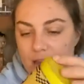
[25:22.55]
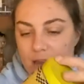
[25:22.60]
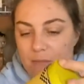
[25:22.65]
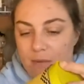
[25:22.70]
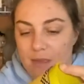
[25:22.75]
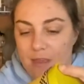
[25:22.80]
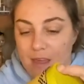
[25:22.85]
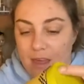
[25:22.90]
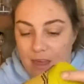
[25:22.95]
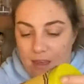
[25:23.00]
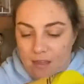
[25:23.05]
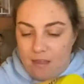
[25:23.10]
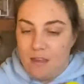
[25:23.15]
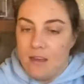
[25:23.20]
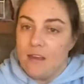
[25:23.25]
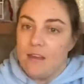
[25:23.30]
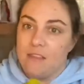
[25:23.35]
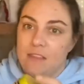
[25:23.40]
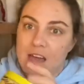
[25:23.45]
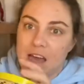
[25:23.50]
But yeah,
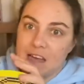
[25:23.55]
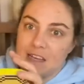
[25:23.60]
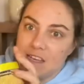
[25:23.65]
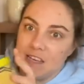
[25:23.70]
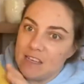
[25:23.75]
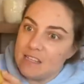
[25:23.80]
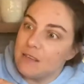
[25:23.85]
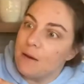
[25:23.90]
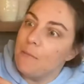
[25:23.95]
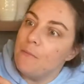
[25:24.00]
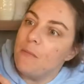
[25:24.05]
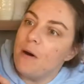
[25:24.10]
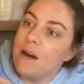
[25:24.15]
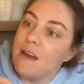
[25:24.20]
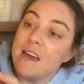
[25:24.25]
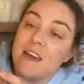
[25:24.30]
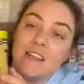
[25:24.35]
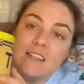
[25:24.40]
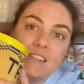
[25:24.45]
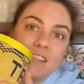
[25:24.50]
that is my
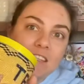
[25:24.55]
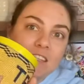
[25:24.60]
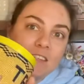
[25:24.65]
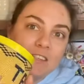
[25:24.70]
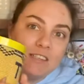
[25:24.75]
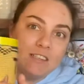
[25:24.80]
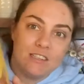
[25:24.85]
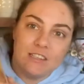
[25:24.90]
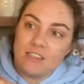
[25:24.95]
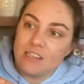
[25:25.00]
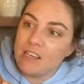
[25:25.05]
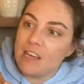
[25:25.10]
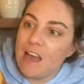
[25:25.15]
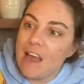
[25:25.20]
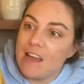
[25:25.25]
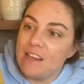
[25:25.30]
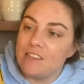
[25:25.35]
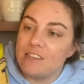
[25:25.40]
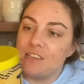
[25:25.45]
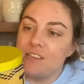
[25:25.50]
cat